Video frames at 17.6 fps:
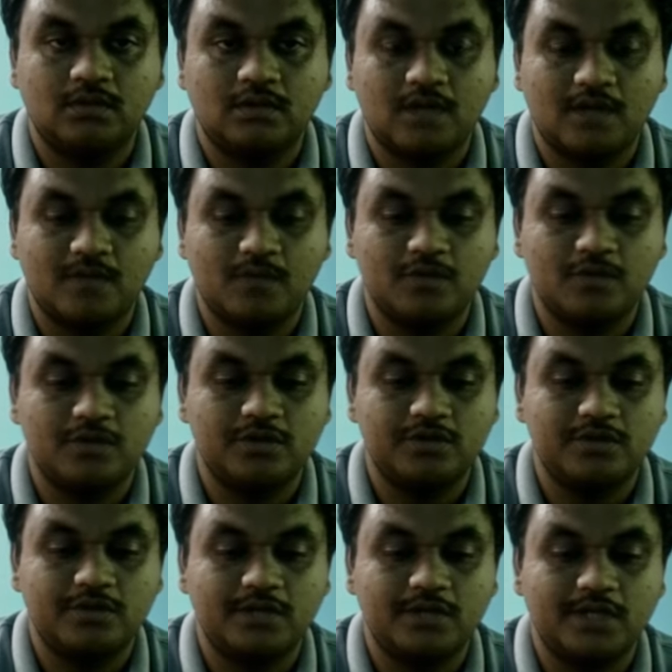I'm
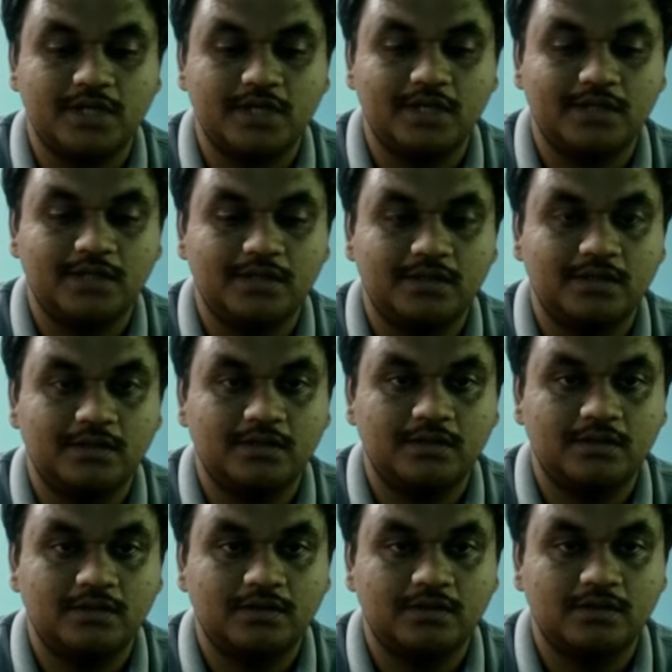going to create
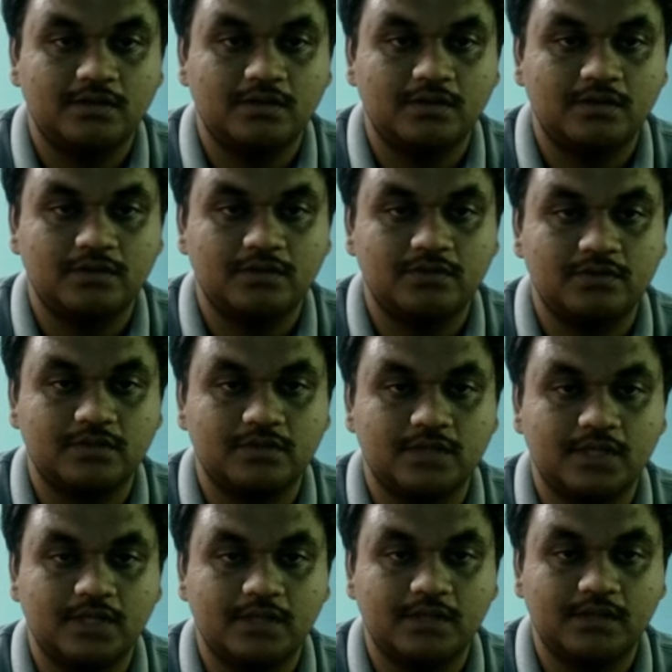
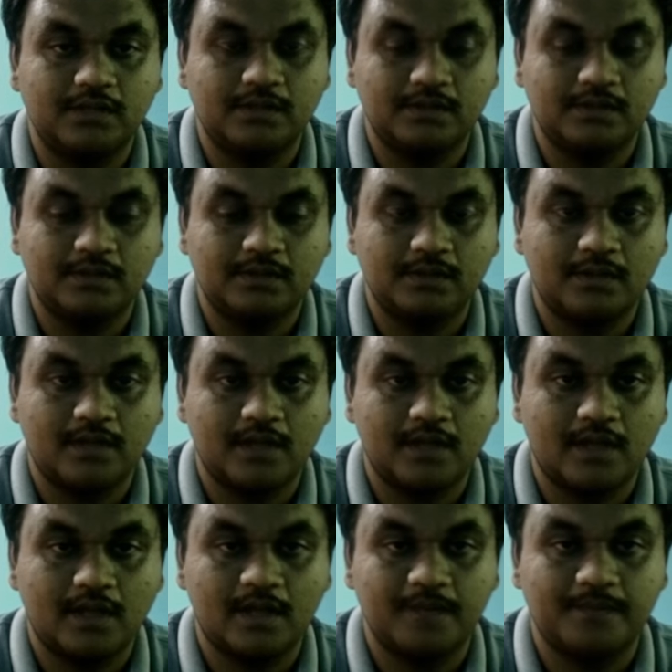counter
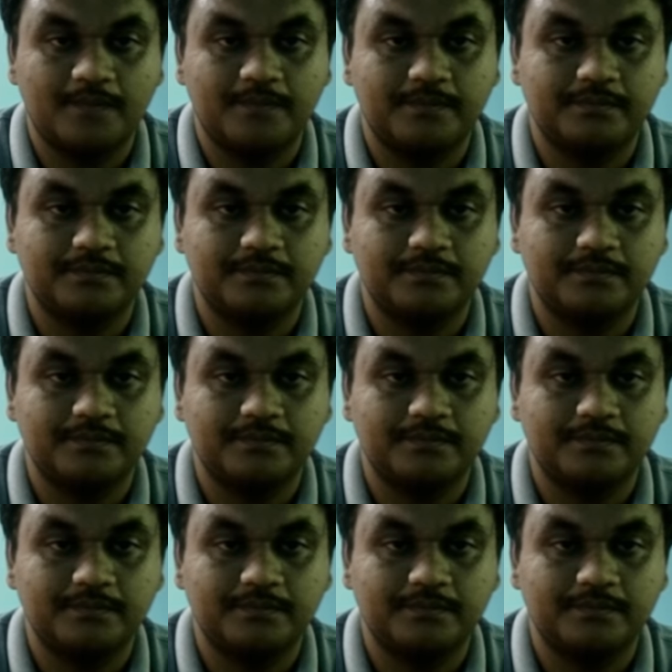app.